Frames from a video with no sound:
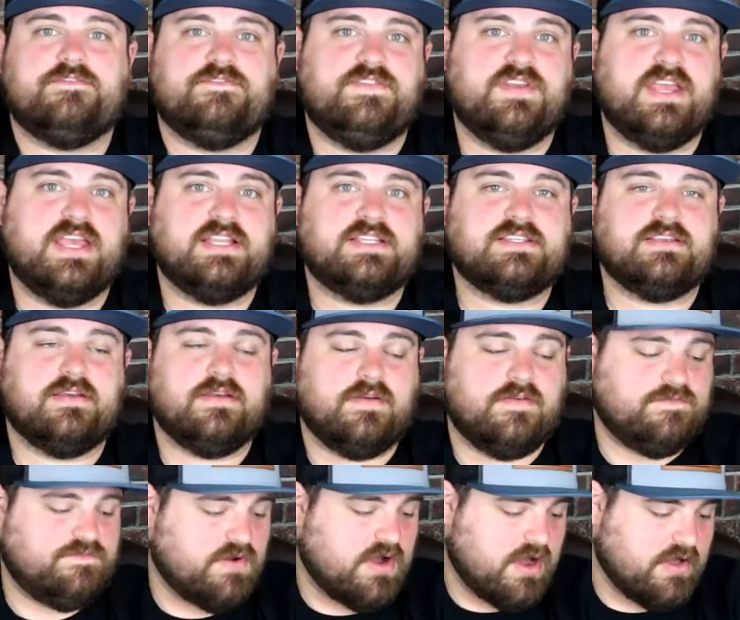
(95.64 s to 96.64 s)
fit
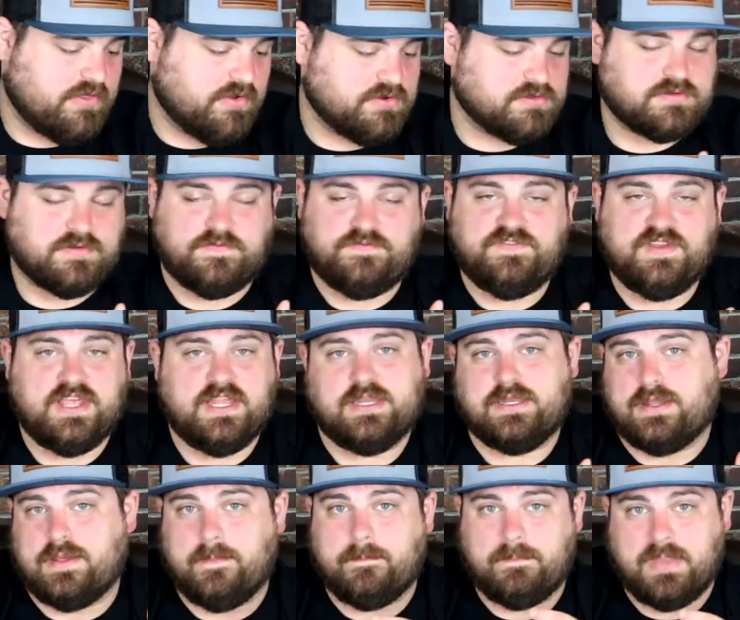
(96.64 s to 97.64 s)
fathers,
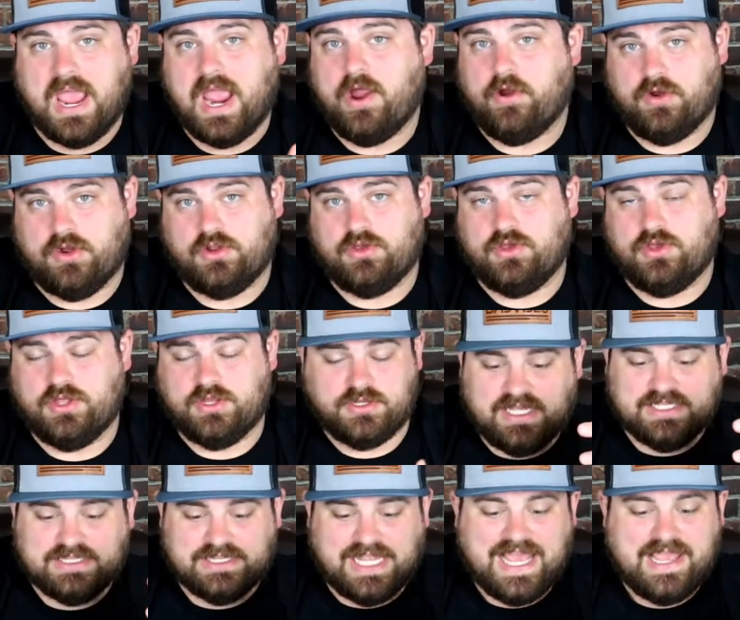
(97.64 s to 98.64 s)
fit parenthood.
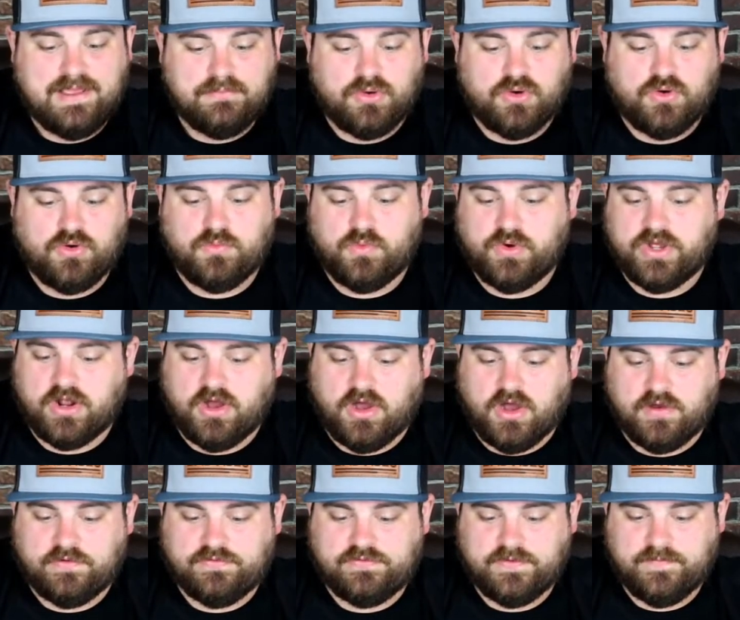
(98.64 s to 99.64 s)
A light bulb went
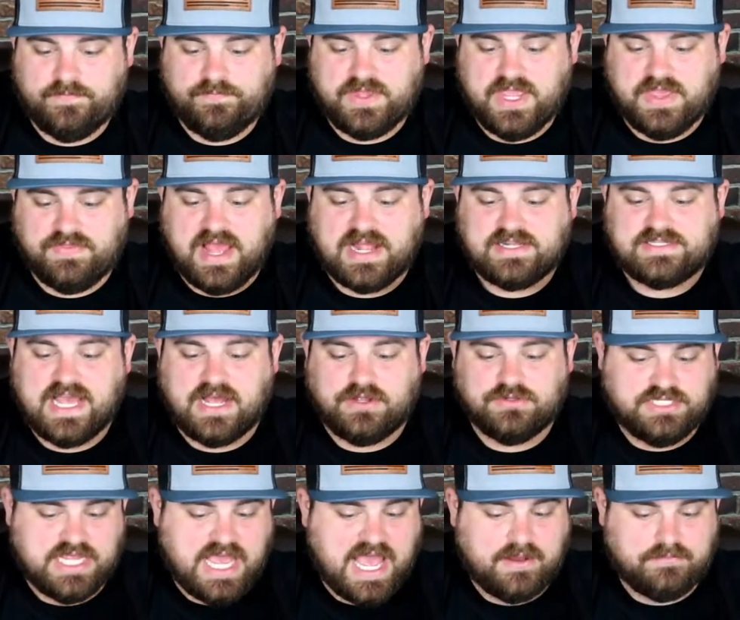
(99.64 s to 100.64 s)
off, and that's how
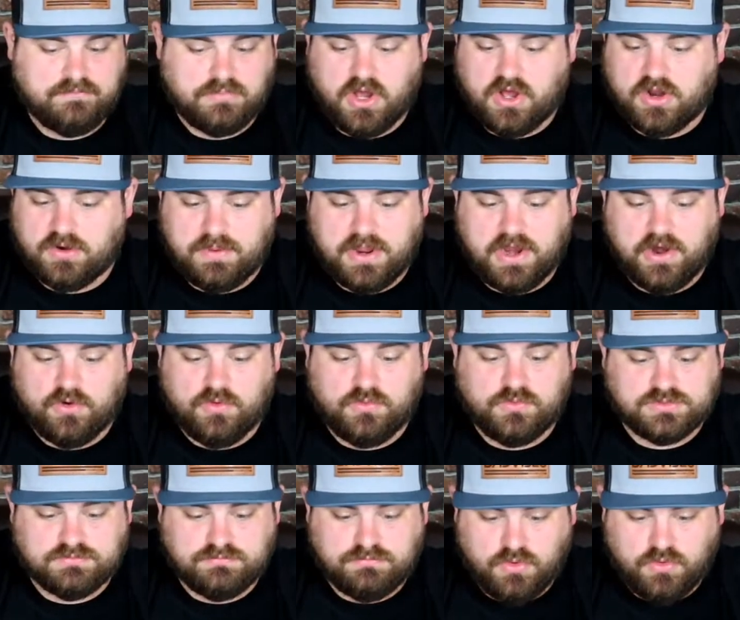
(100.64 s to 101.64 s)
Dad Bod Apparel
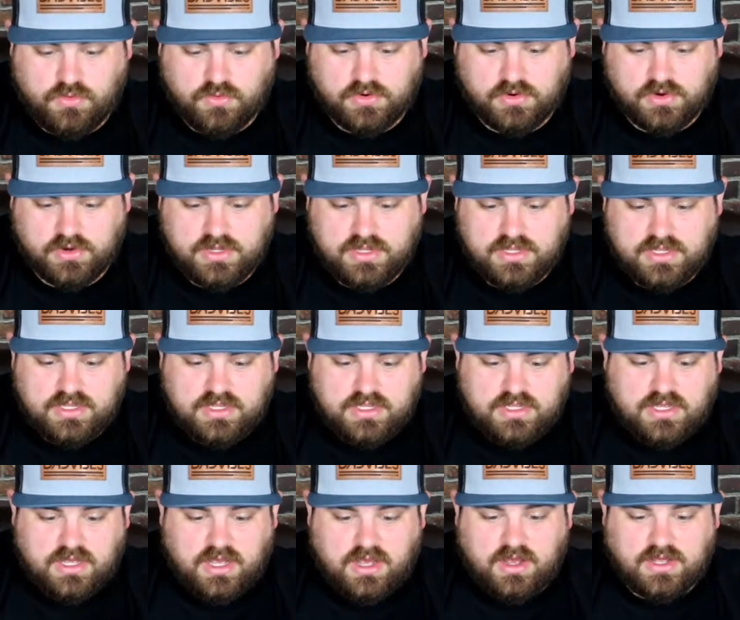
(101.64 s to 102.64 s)
was born.
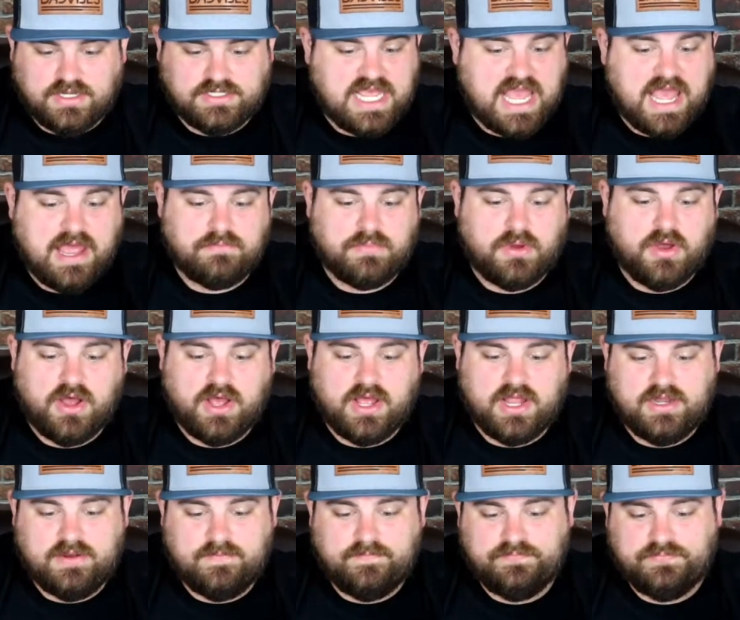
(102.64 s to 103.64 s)
Dad
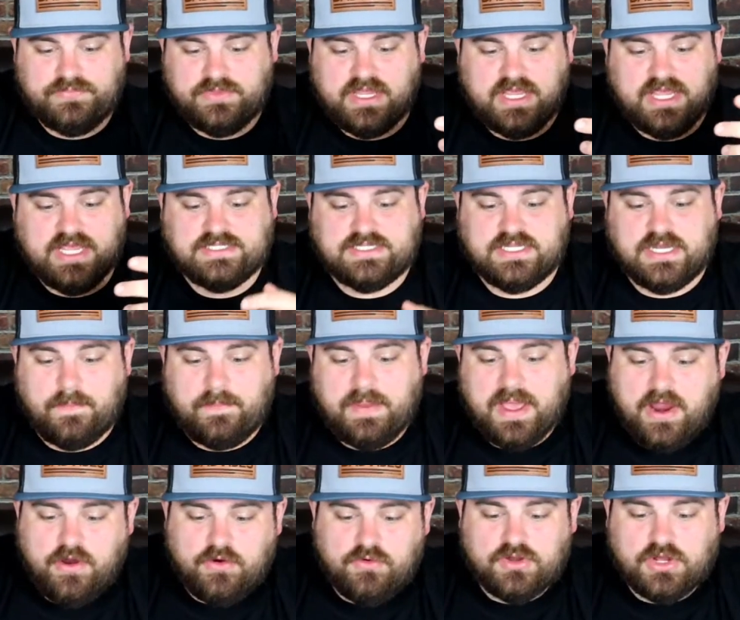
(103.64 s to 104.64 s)
Bod is an
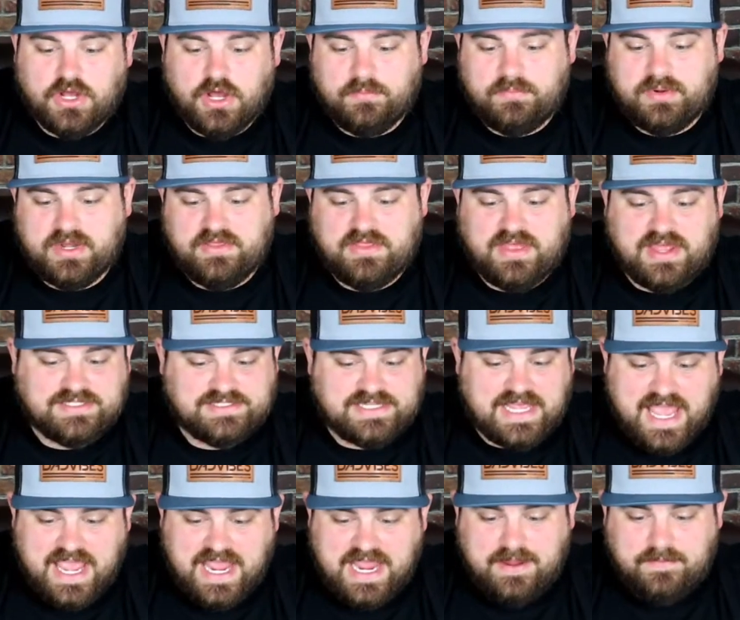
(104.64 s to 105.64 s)
apparel company that is
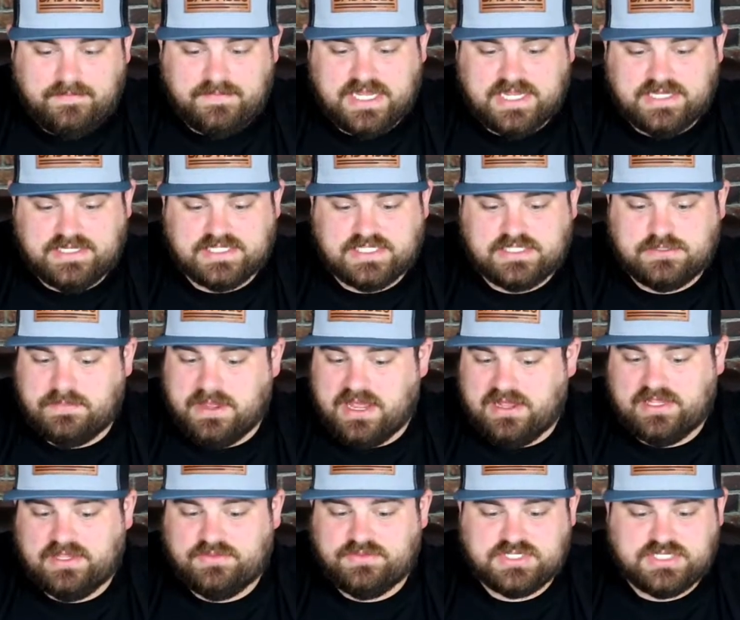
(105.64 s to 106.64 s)
aimed at
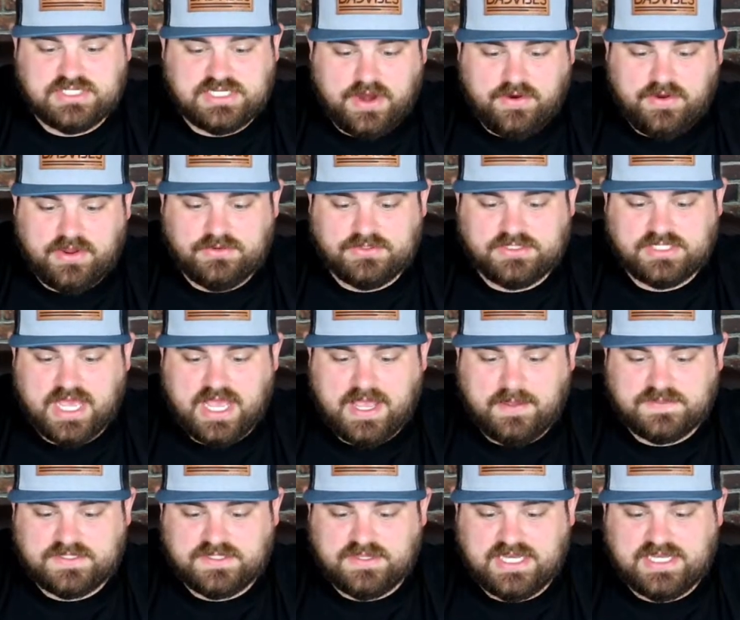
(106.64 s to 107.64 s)
dispelling the
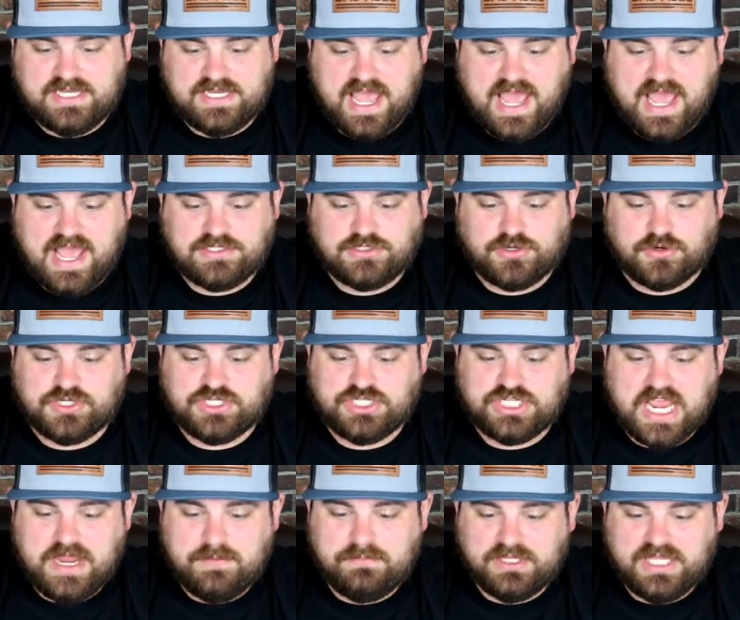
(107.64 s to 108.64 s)
stereotypes that dads are
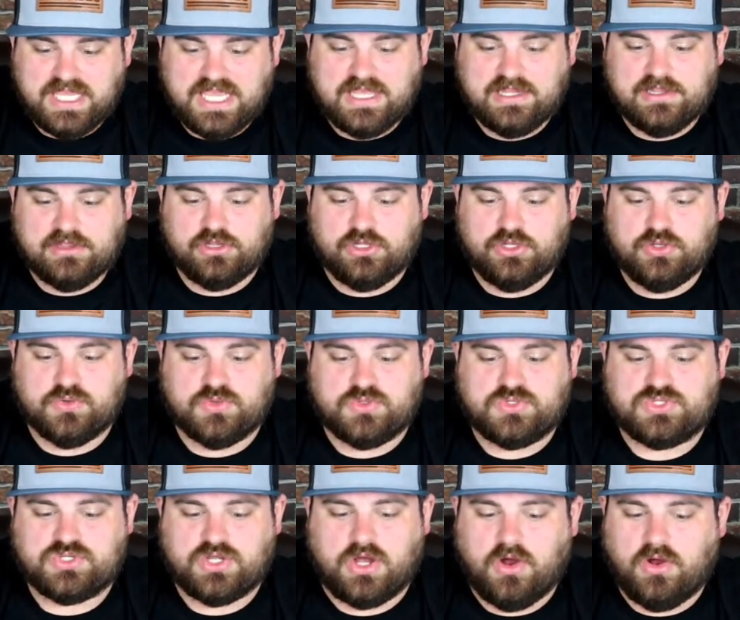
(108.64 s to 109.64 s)
shapely and
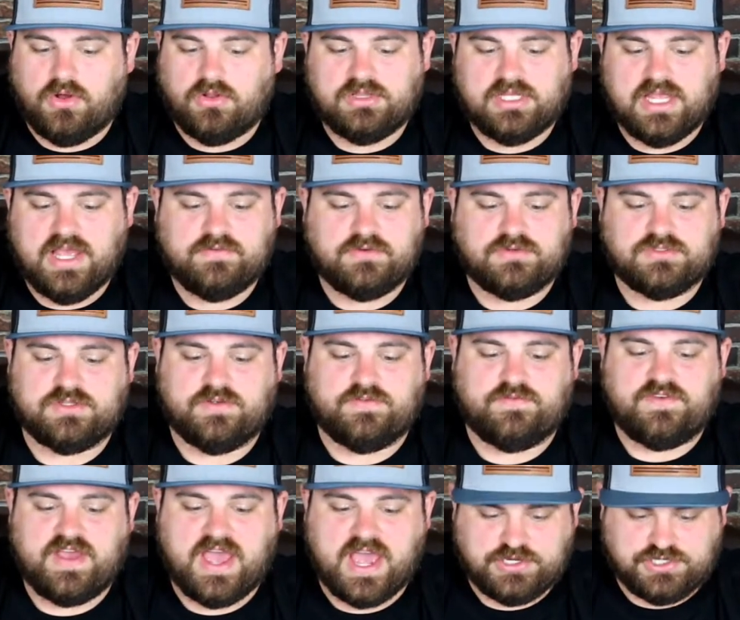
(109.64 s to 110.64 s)
loose, all levels
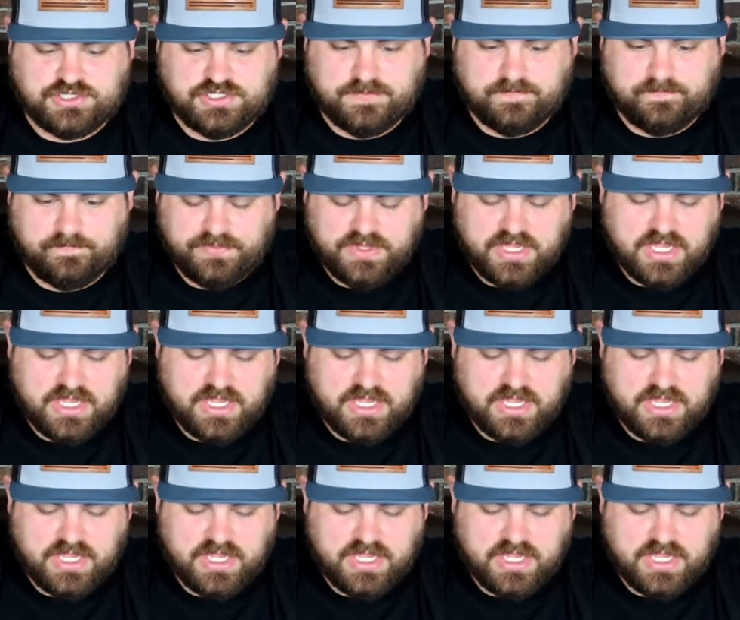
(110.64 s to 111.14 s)
of fashion,